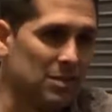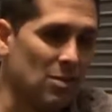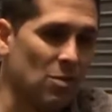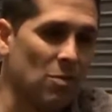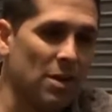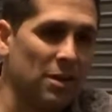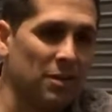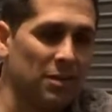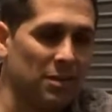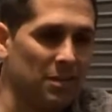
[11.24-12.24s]

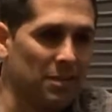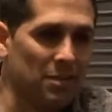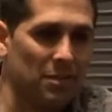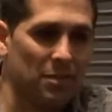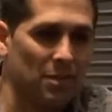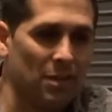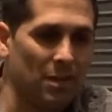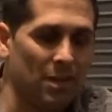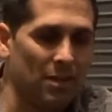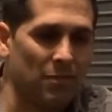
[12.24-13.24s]
songwriting
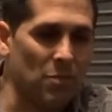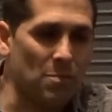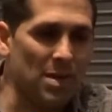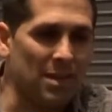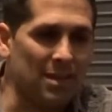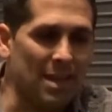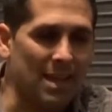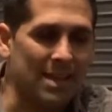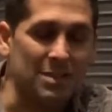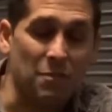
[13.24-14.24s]
for
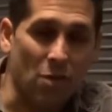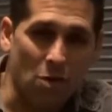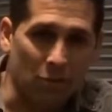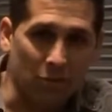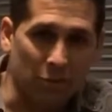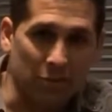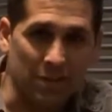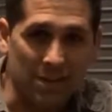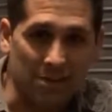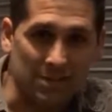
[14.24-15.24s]
me has evolved over
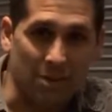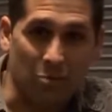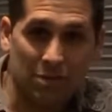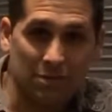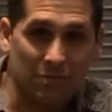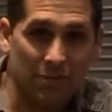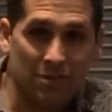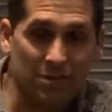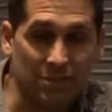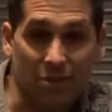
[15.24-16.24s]
the years. I wasn't
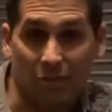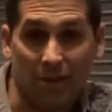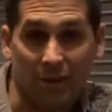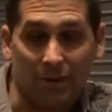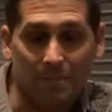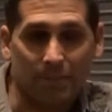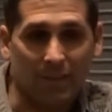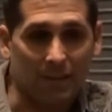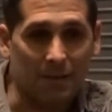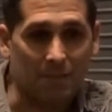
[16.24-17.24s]
first a songwriter.
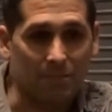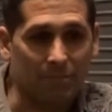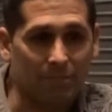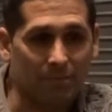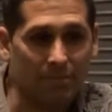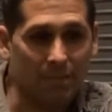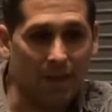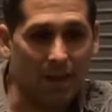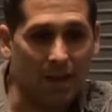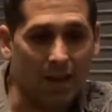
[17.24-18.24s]
Um,
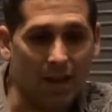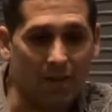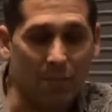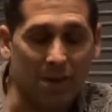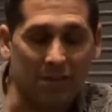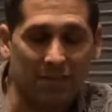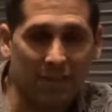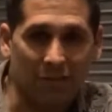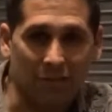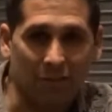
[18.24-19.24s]
I've been a
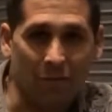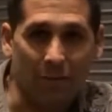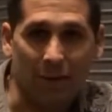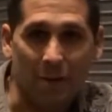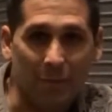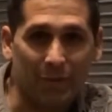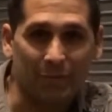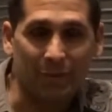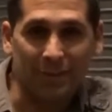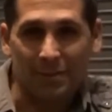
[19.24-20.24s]
singer growing
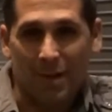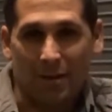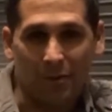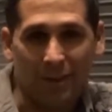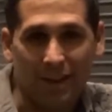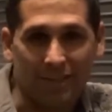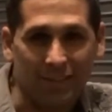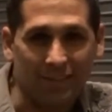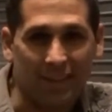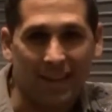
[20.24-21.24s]
up, really my whole life.
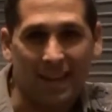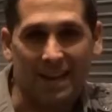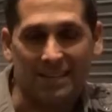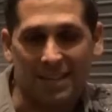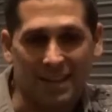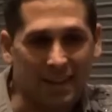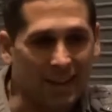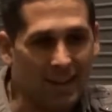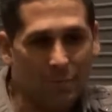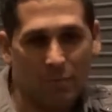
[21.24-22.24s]
As as a kid,
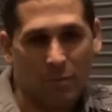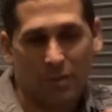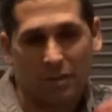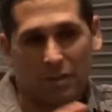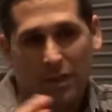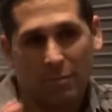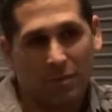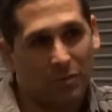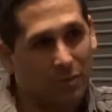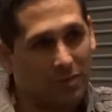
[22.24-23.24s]
I come from one of these
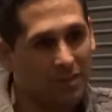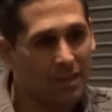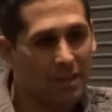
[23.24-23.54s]
families with